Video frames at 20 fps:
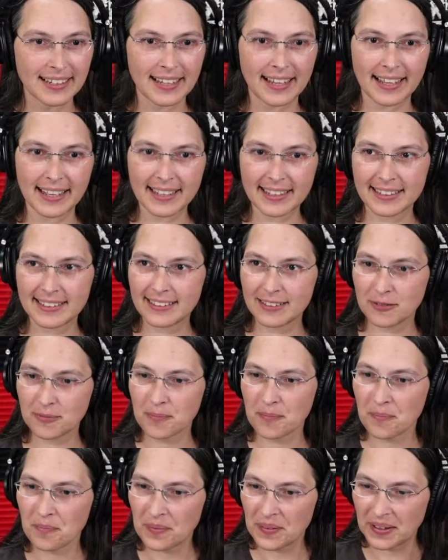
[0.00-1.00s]
And
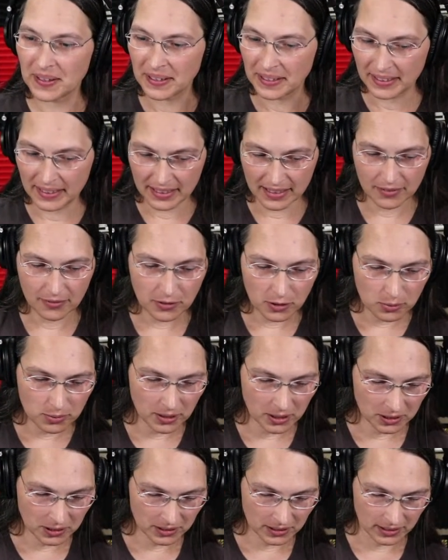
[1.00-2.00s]
if you
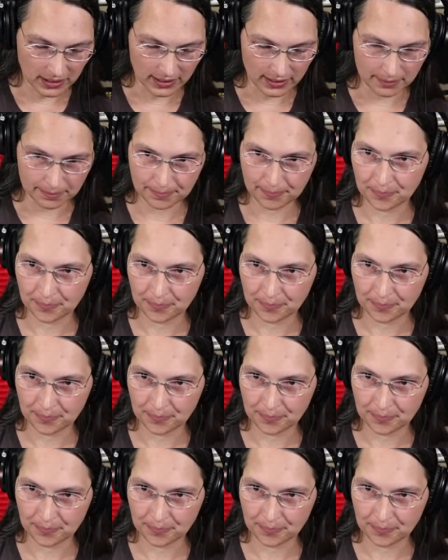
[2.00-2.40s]
recall,